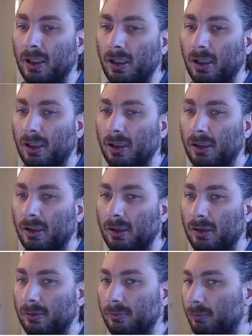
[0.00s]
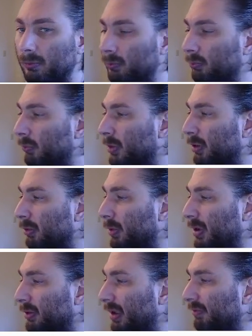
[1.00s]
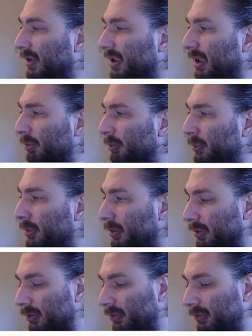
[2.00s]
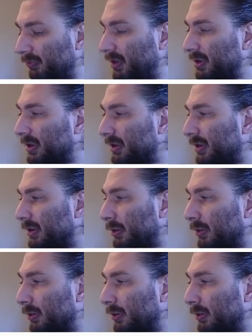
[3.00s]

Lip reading: We're going to want to have a couple more functions to go